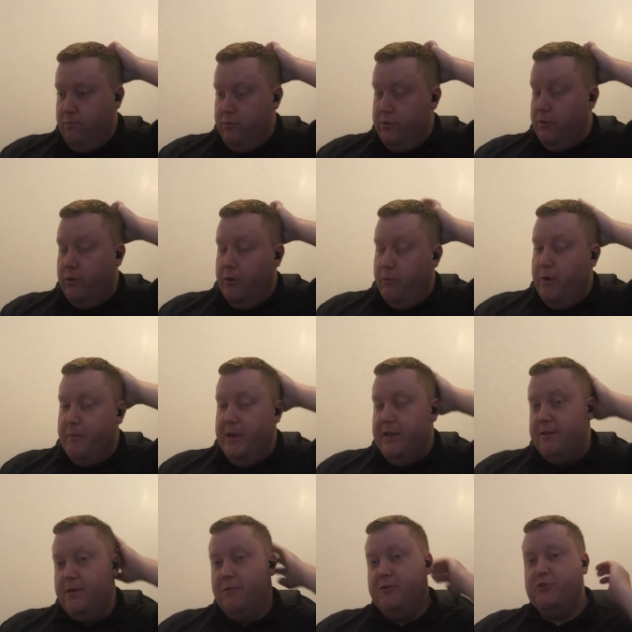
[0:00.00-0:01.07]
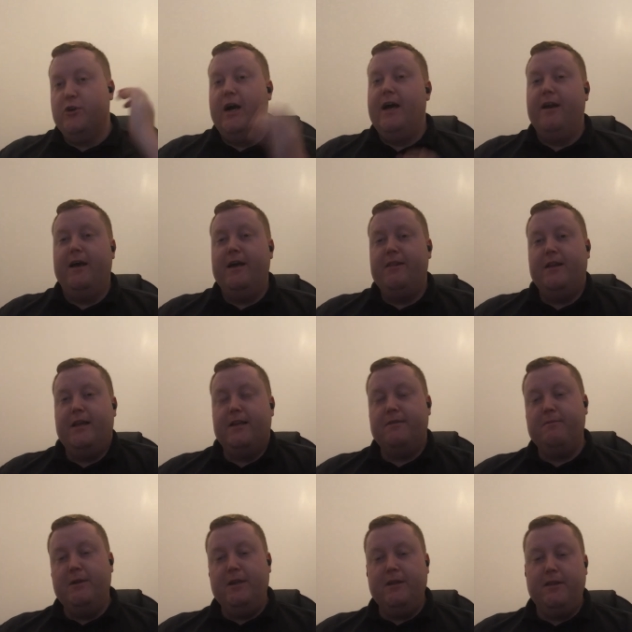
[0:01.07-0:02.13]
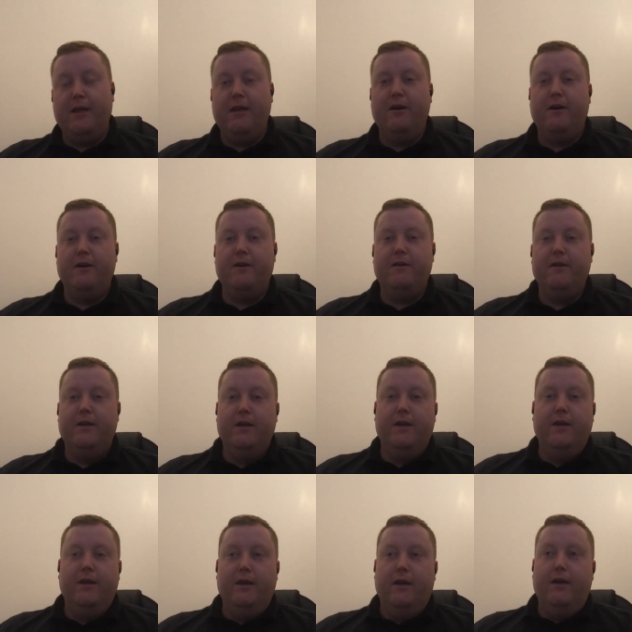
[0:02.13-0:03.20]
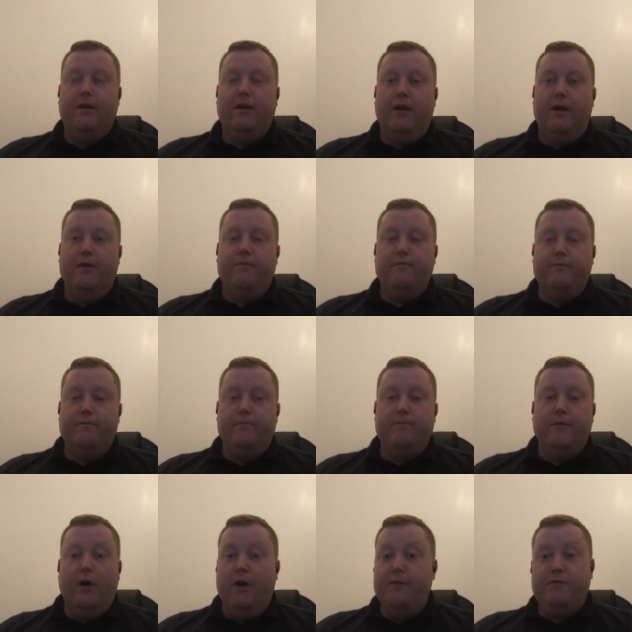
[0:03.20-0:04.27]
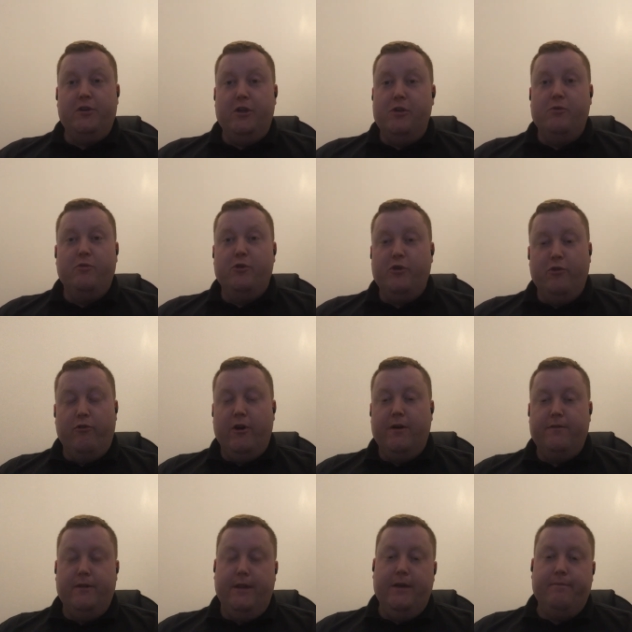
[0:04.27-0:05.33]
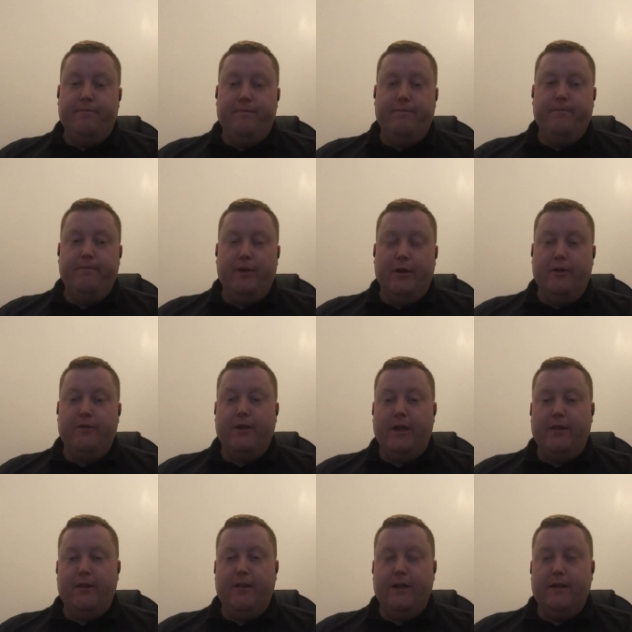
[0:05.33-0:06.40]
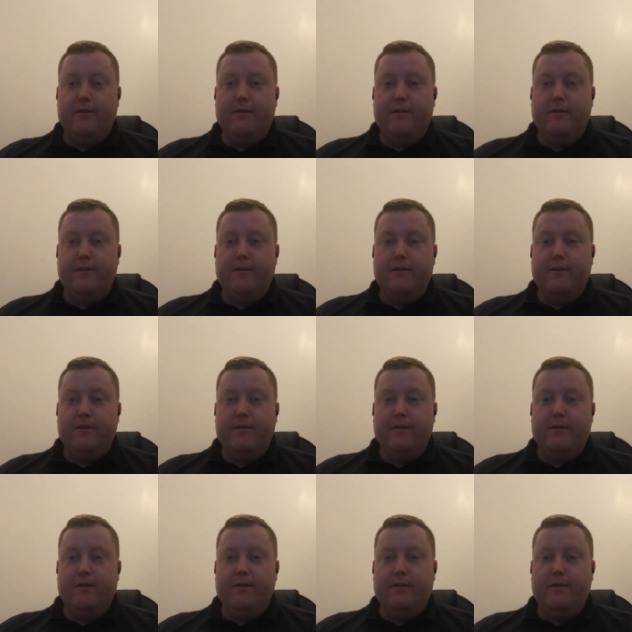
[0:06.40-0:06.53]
so what? One minute someone's your ally, the next minute they are after you, or you're after them. And I think